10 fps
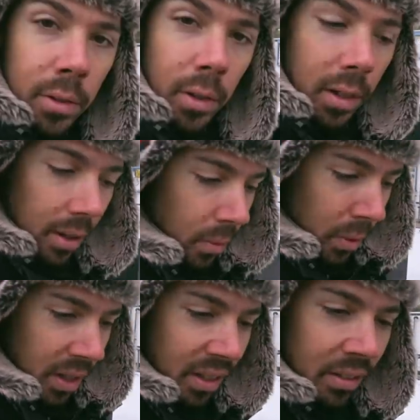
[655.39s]
So I think
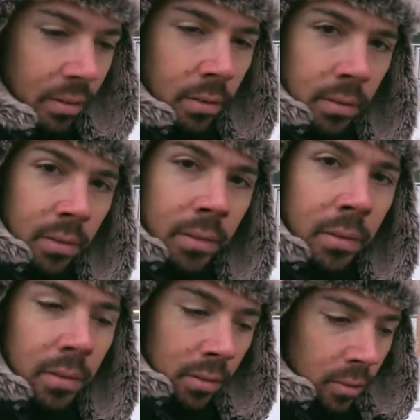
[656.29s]
we're done.
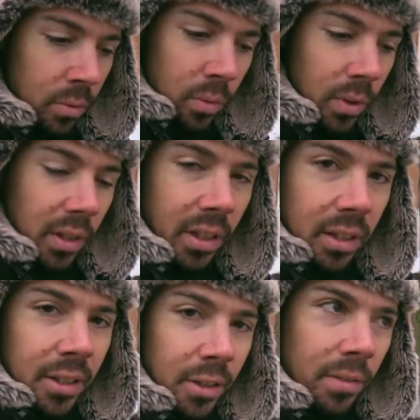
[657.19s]
We're
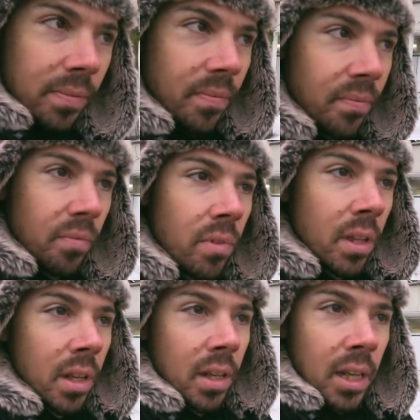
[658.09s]
done here.
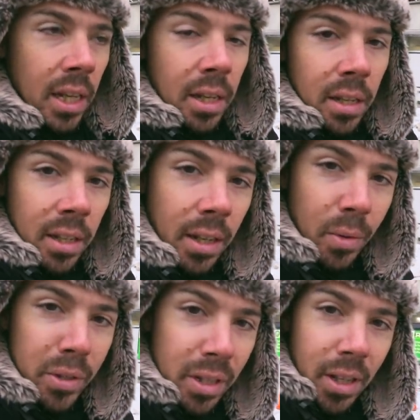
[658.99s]

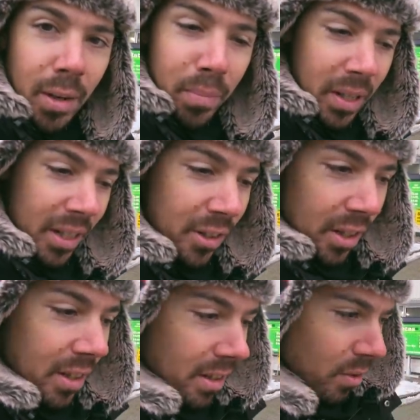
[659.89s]
I was in that place
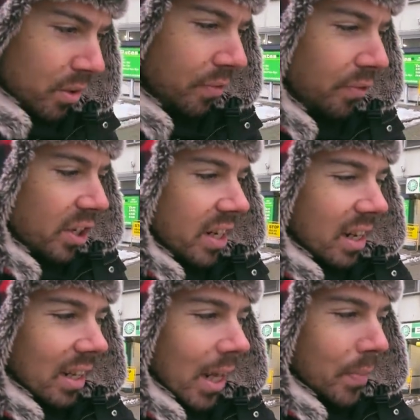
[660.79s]
and there was free
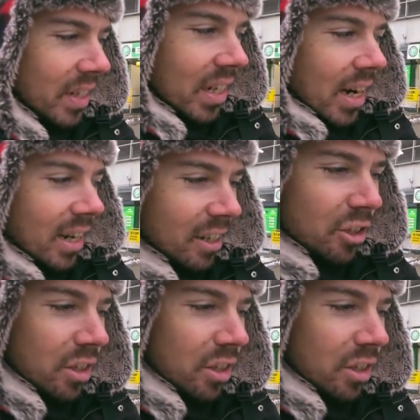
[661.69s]
clementine